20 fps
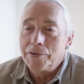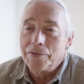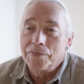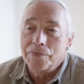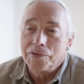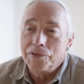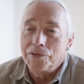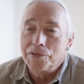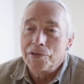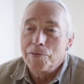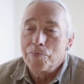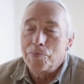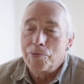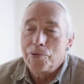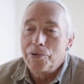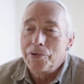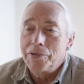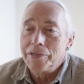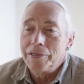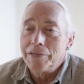of
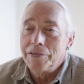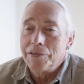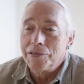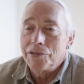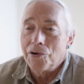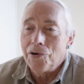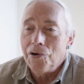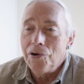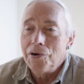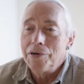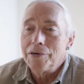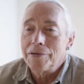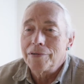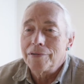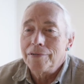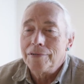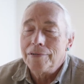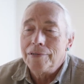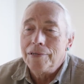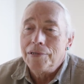contemporary Indian art
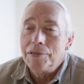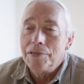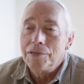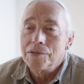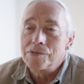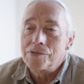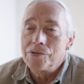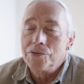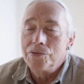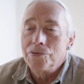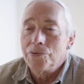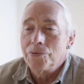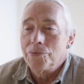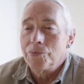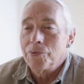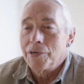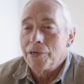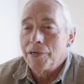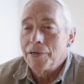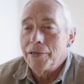is you
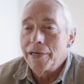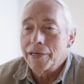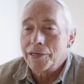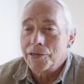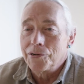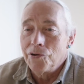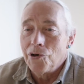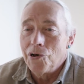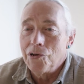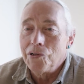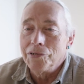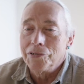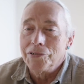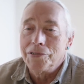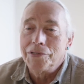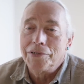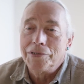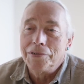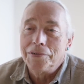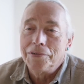
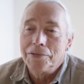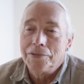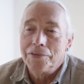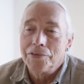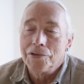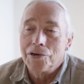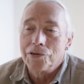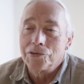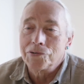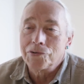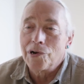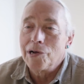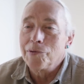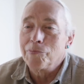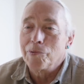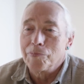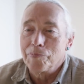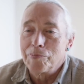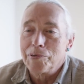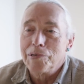acknowledge that our
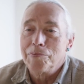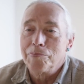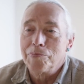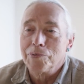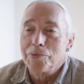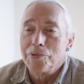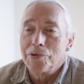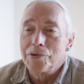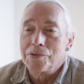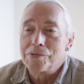tribal people are